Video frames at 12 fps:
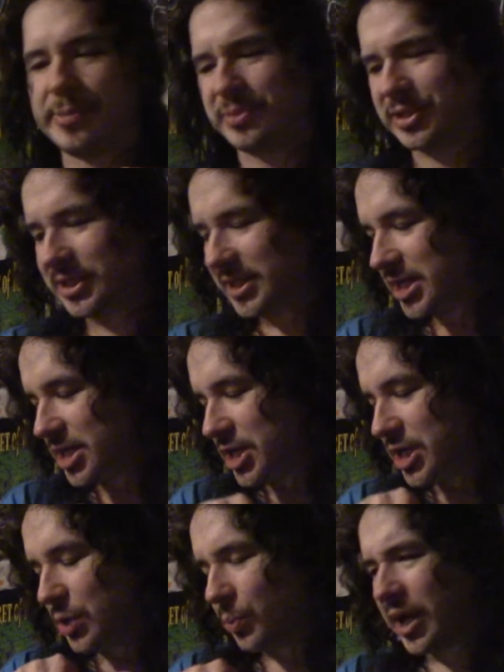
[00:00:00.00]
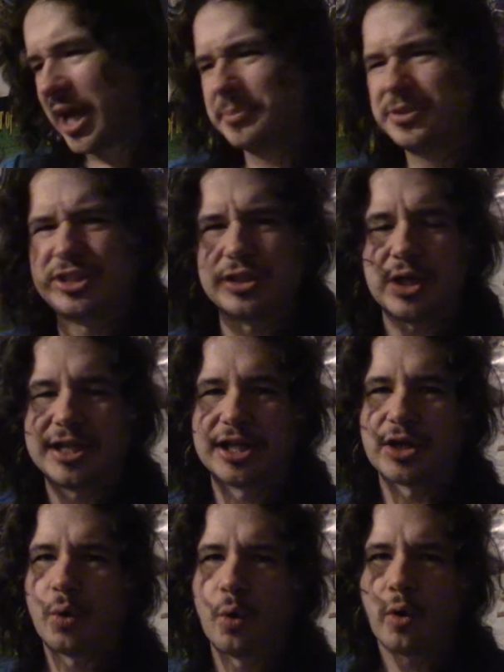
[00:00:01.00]
But when it comes to like the
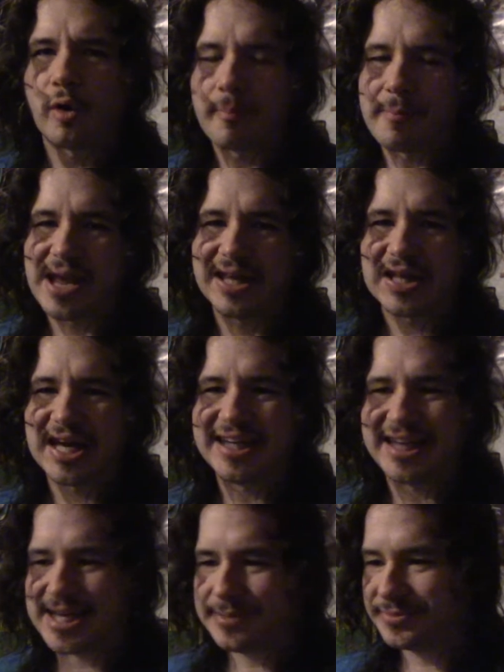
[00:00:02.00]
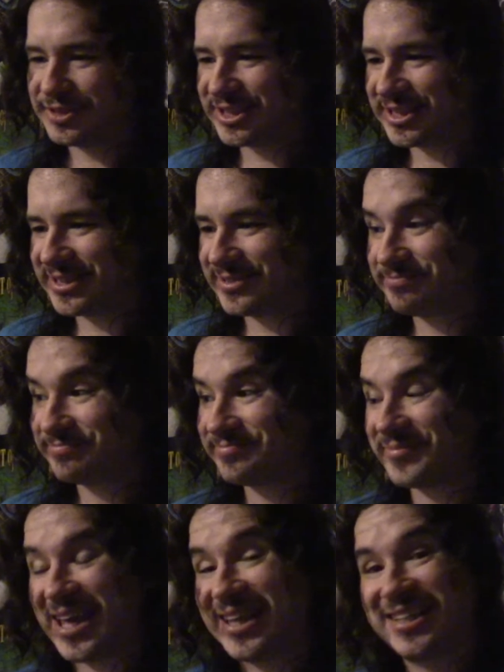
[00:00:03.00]
core mainline games,
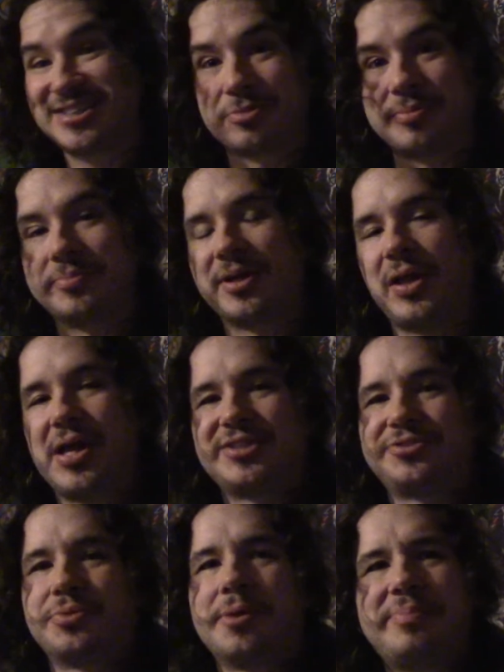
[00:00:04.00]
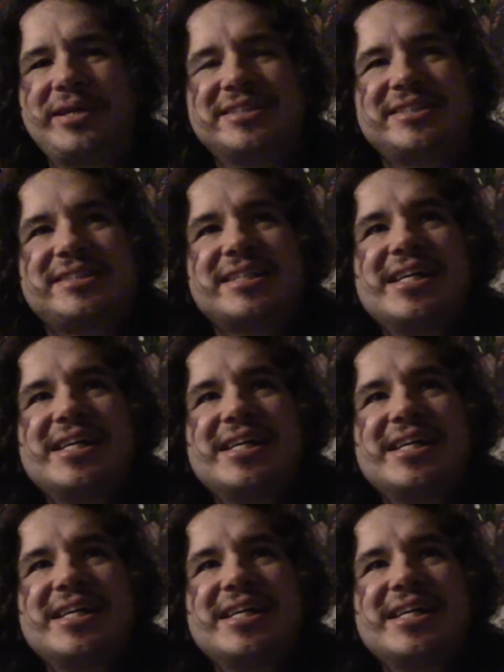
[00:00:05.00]
I think this will be my last one, because